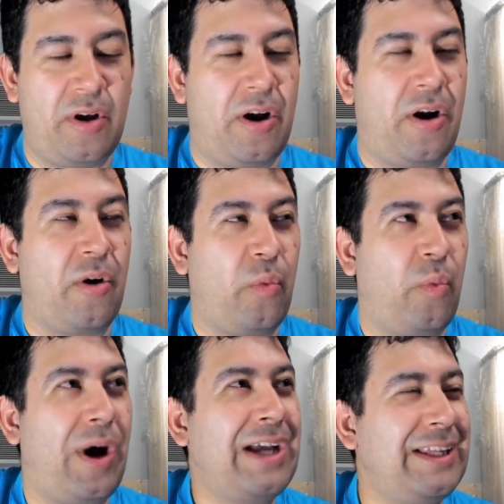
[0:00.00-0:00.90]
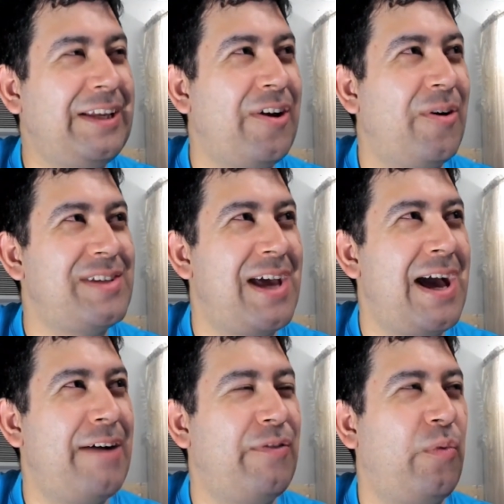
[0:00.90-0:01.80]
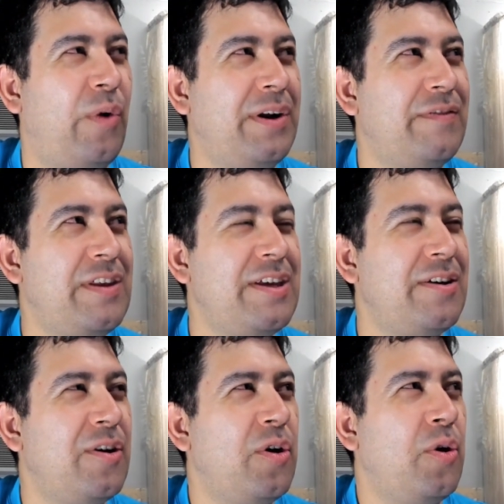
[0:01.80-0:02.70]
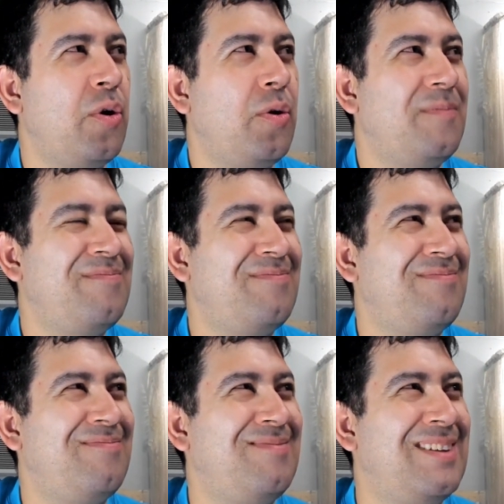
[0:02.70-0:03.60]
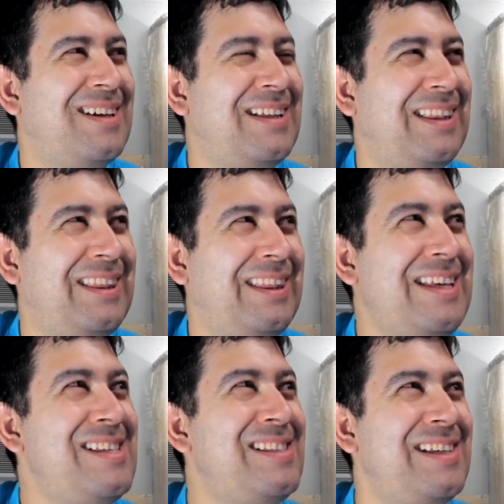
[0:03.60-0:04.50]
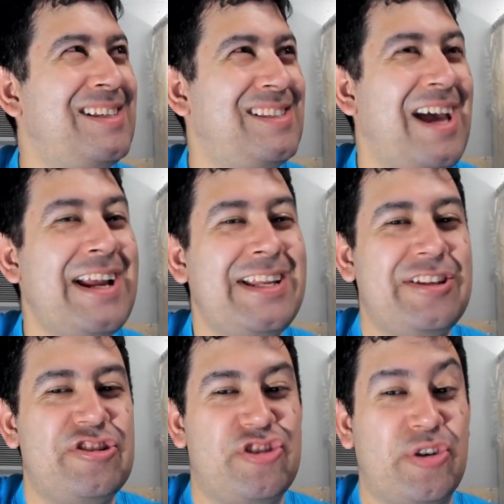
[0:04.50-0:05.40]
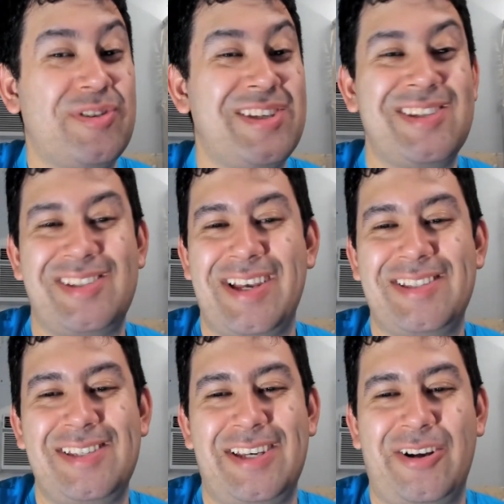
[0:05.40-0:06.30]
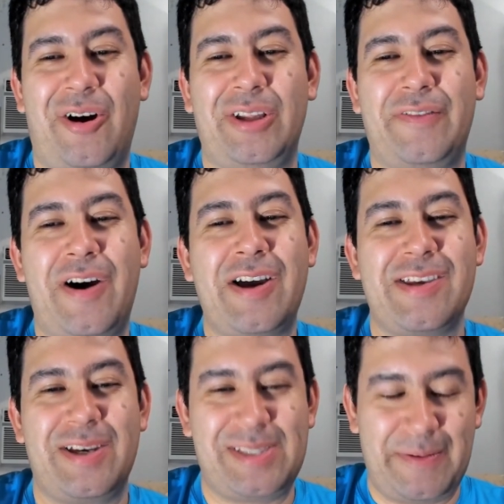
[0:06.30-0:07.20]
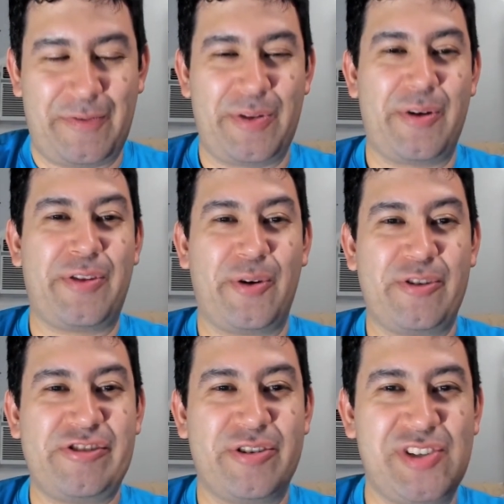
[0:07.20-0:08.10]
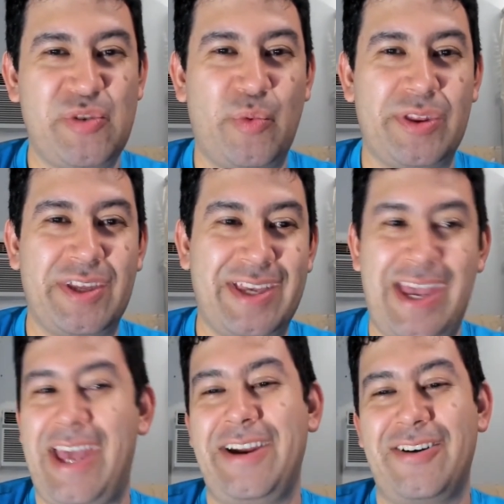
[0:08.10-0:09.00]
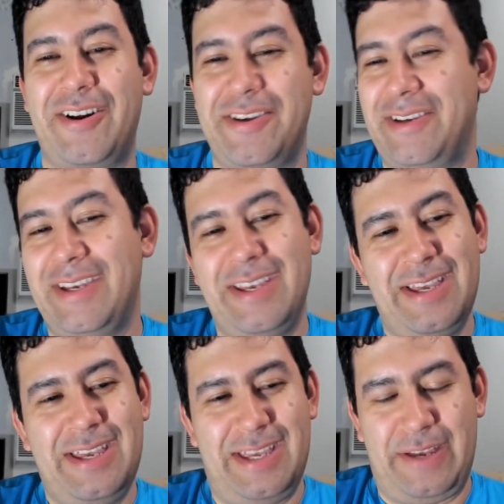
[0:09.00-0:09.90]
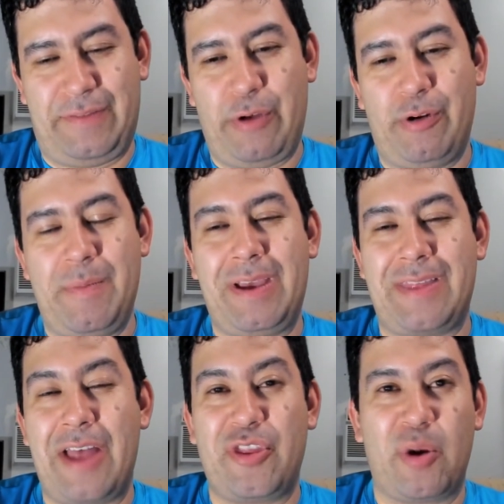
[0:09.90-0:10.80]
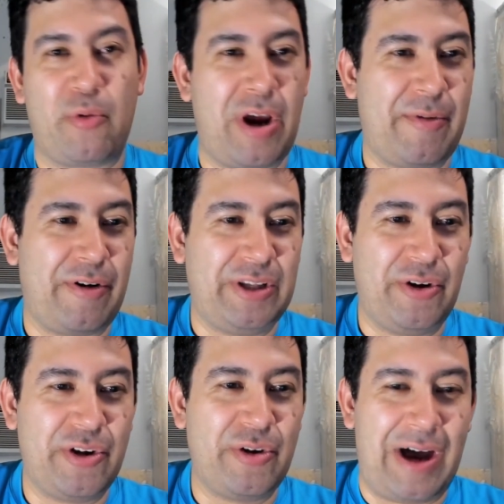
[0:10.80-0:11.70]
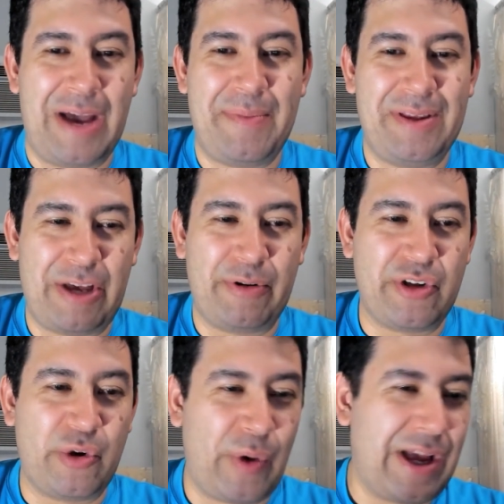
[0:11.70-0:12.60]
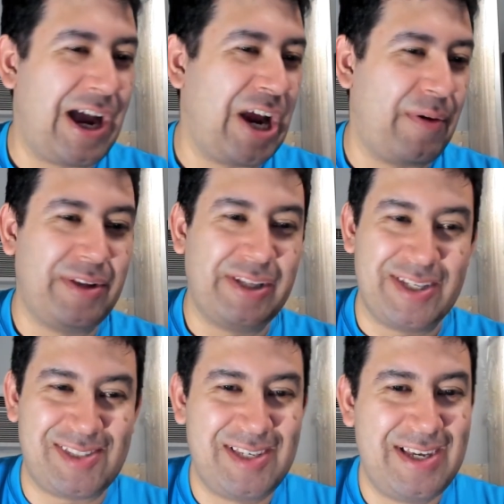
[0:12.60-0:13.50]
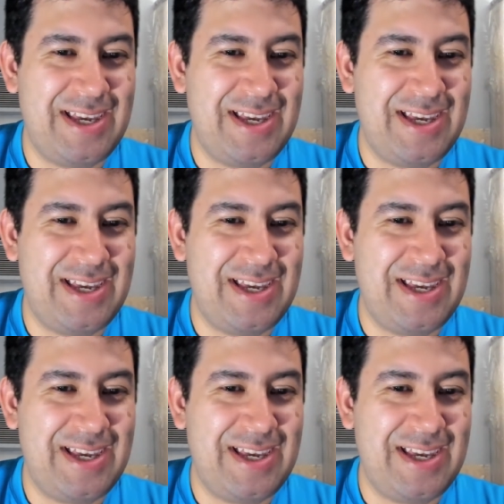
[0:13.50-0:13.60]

are widely known to have one of the least exciting jersey sets in all of hockey, except for their third jersey with the cannon on it. If they would make that their primary logo, I bet that would go way higher on the list.